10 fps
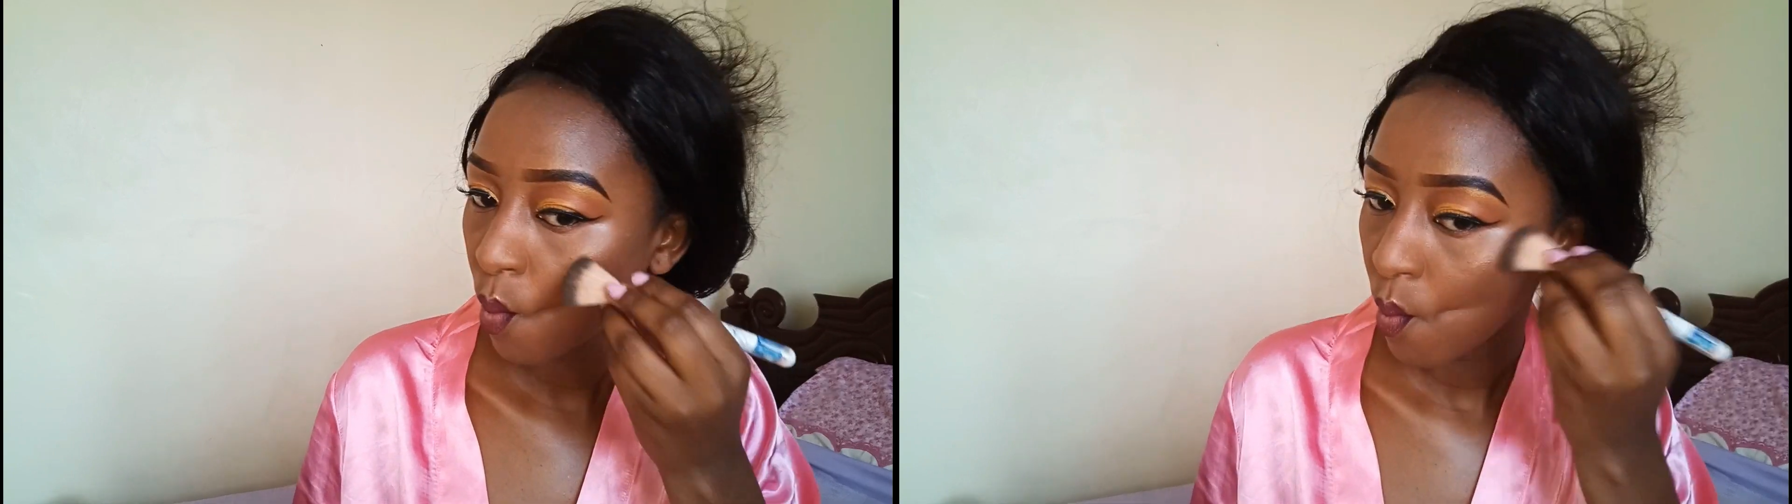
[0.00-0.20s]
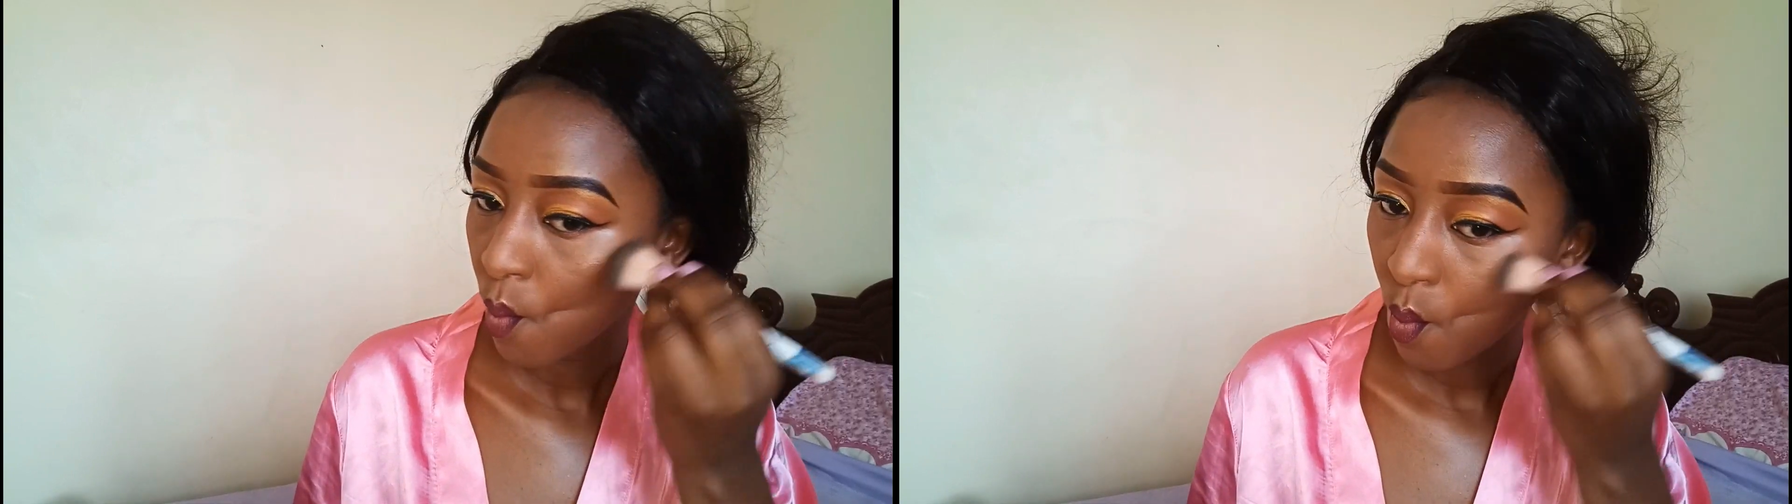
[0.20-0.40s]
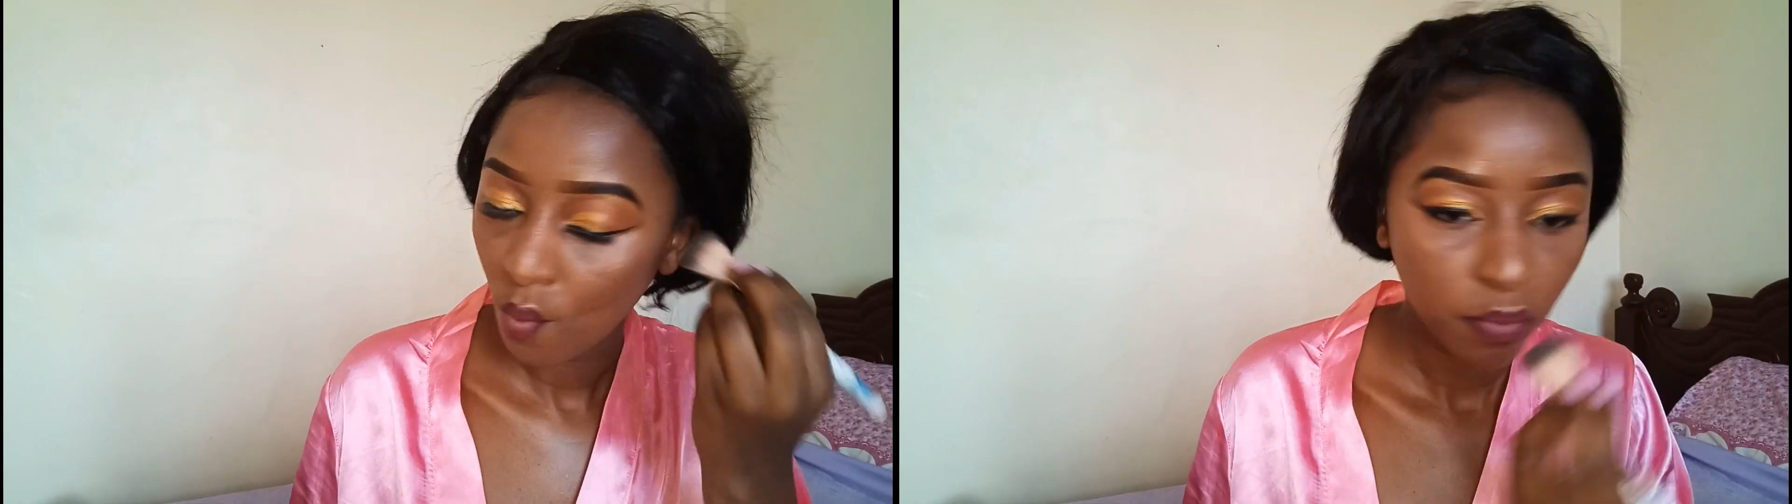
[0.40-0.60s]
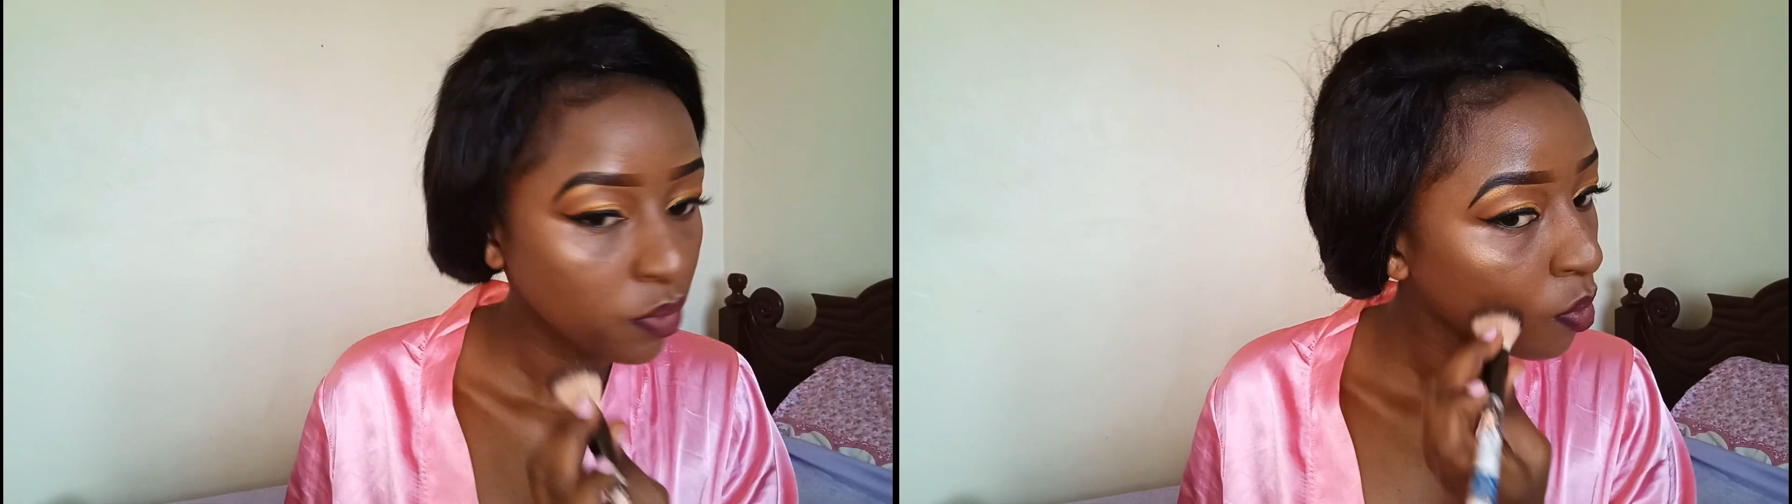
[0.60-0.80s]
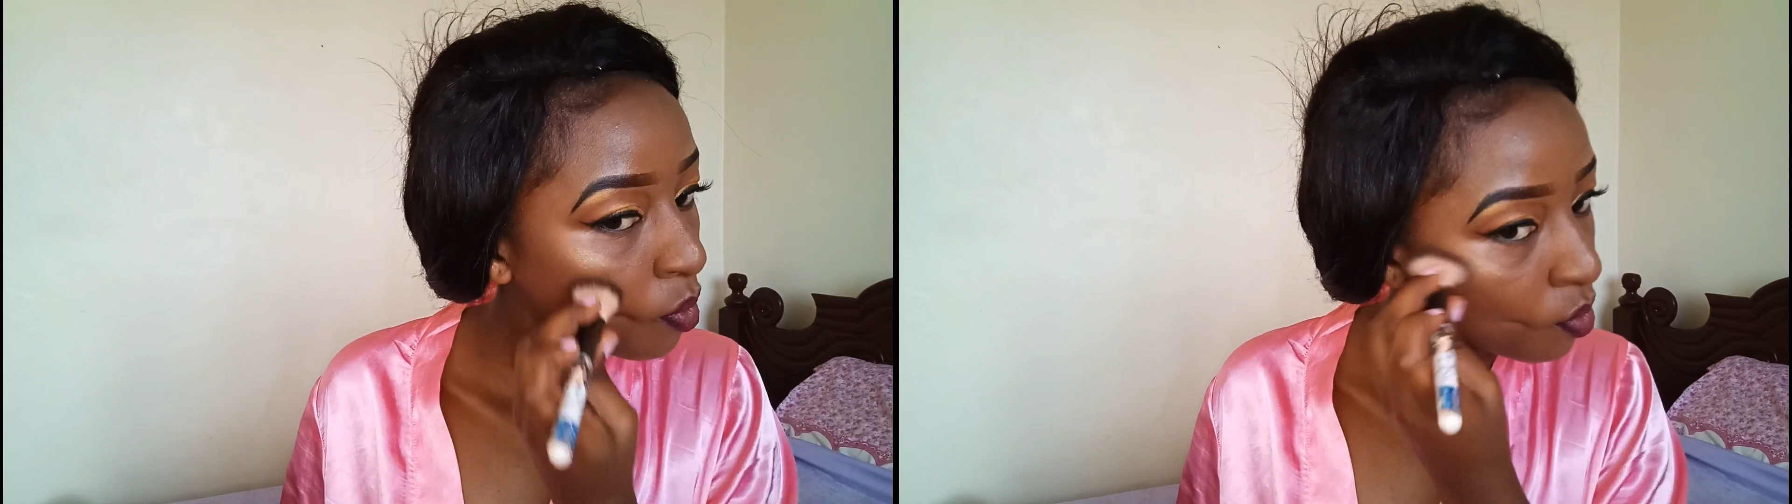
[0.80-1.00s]
on
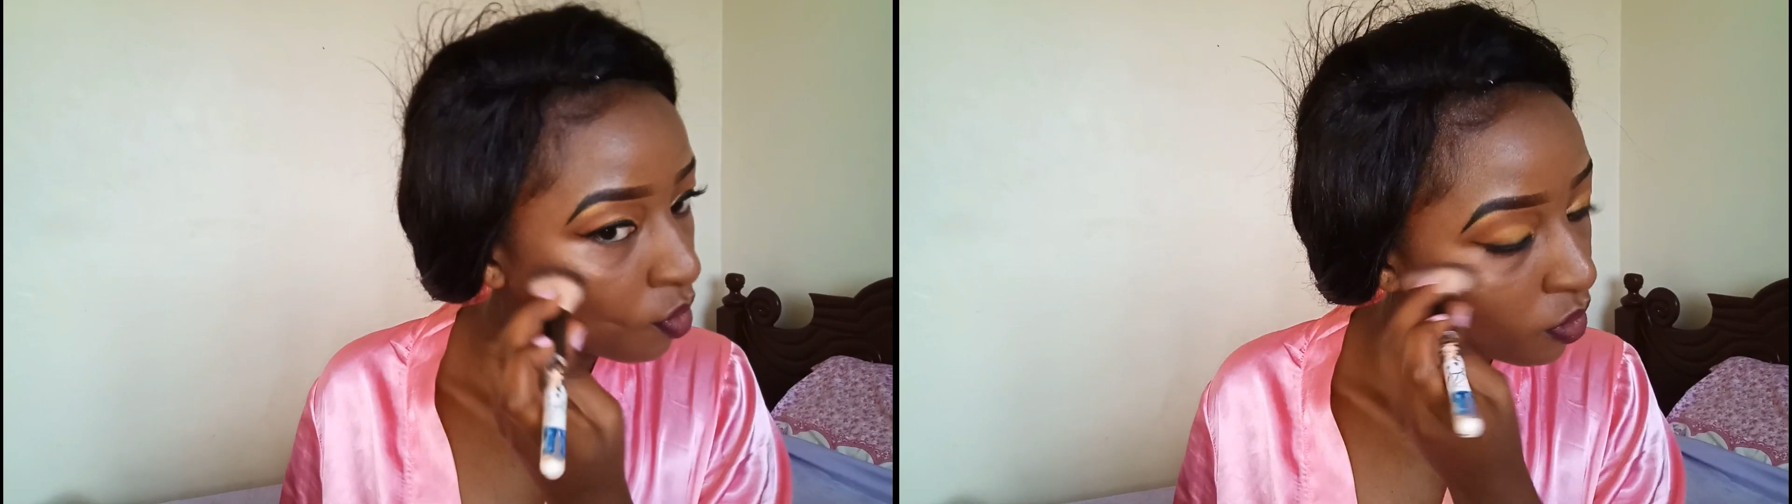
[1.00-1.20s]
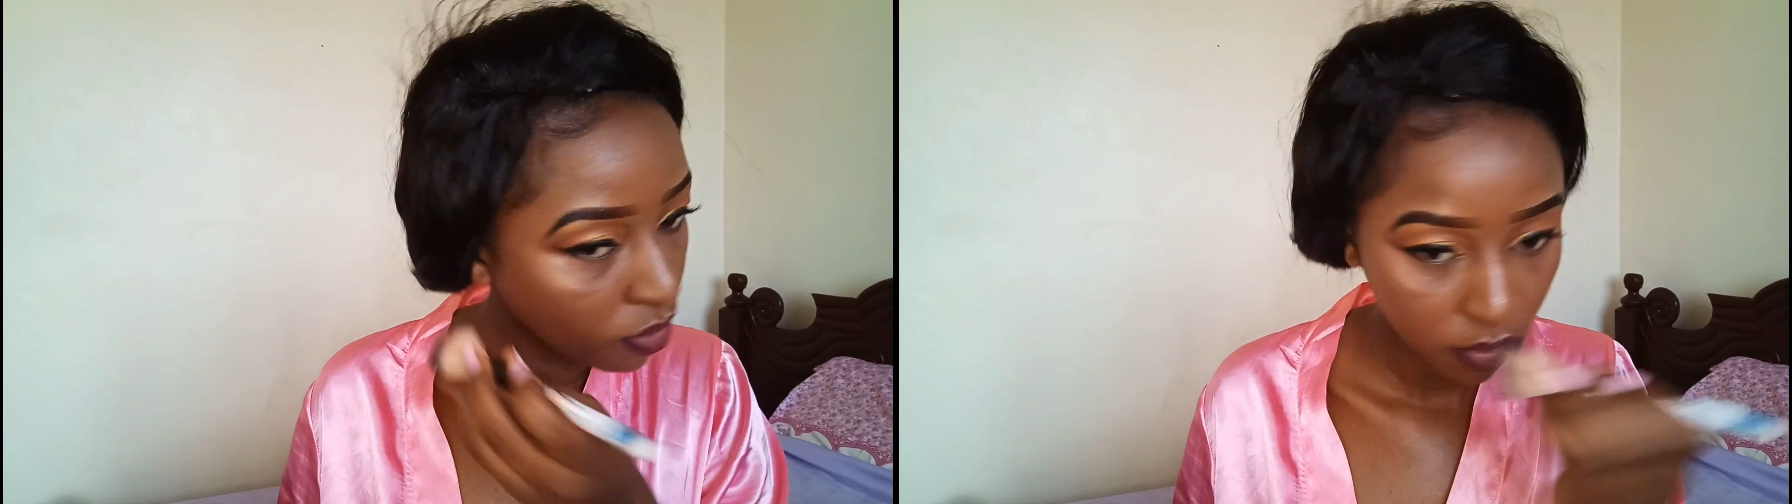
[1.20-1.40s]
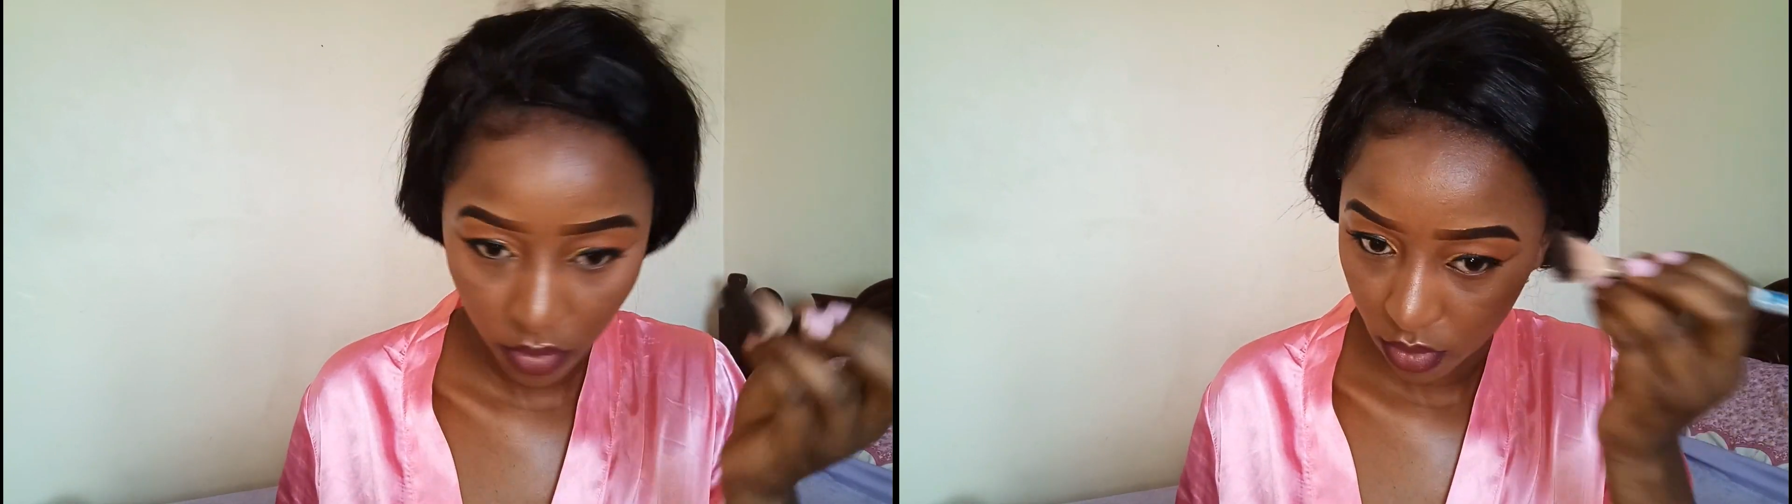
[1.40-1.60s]
my cupid